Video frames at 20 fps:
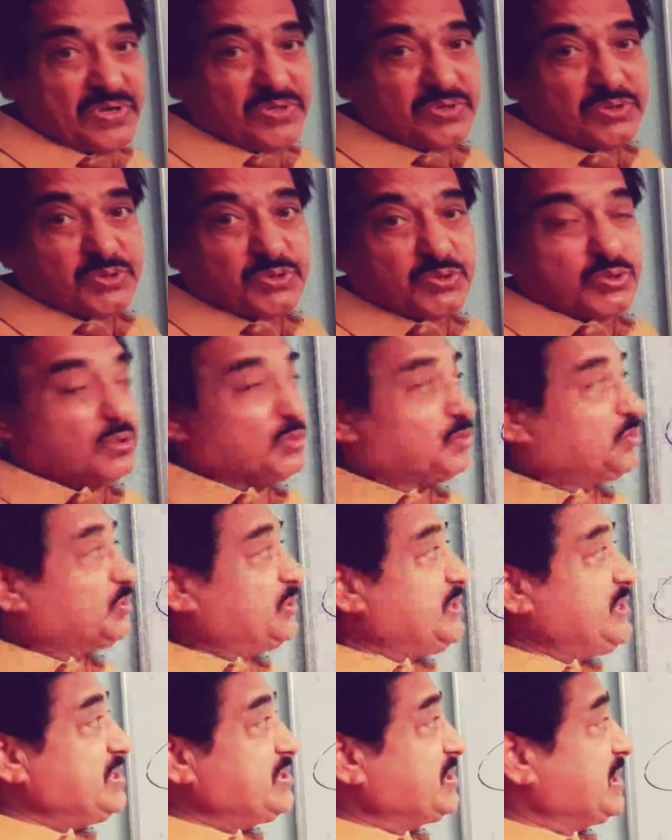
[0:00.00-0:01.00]
So
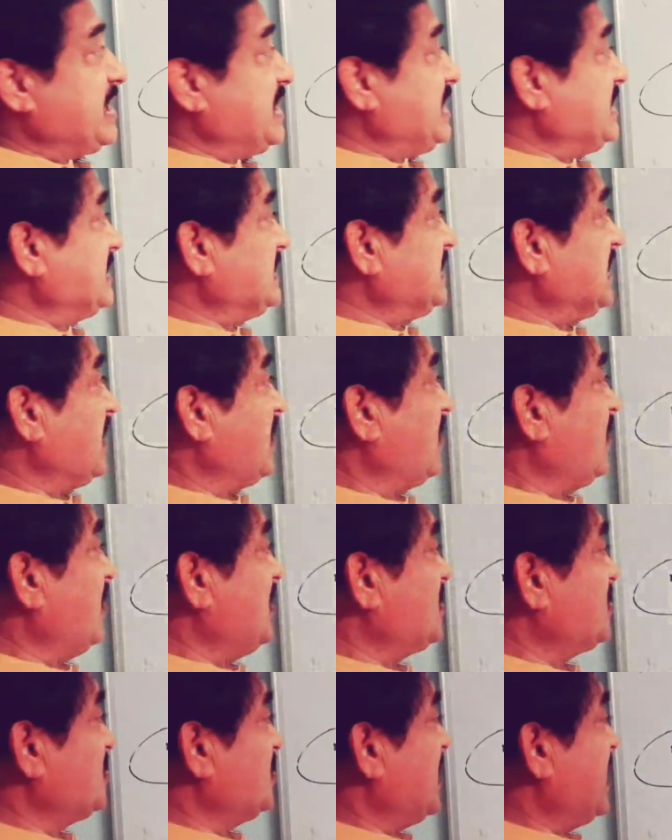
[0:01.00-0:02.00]
theta is
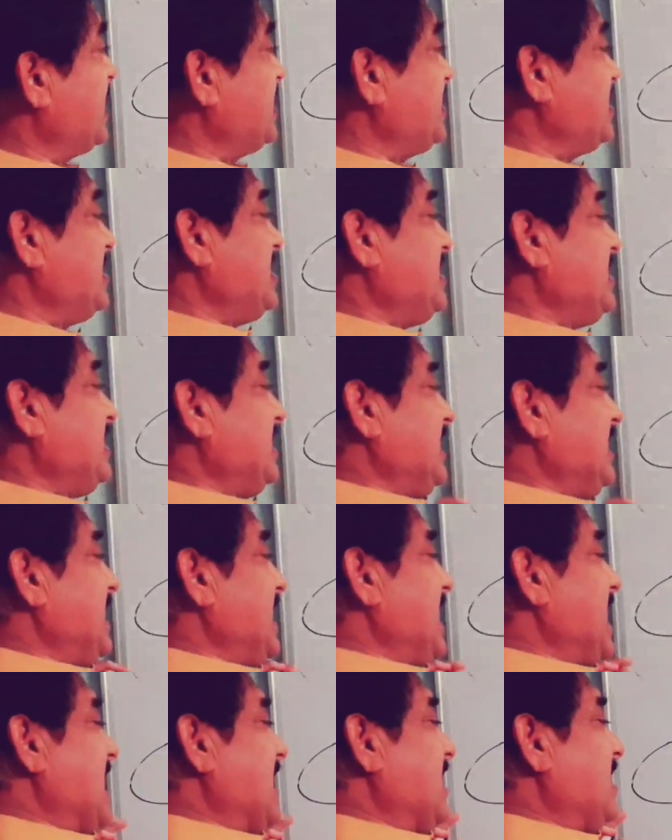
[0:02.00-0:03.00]
equal to 90
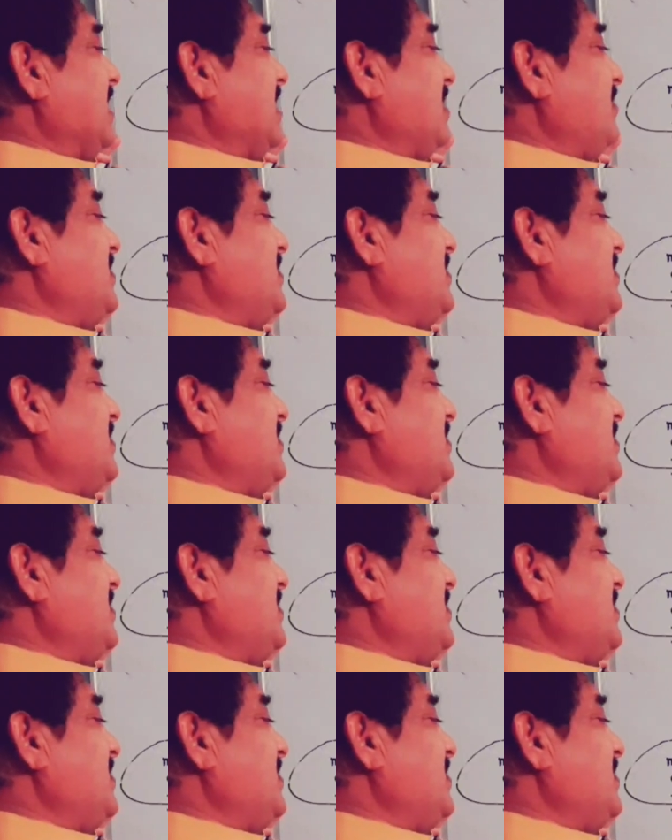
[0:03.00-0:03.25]
degree. Angle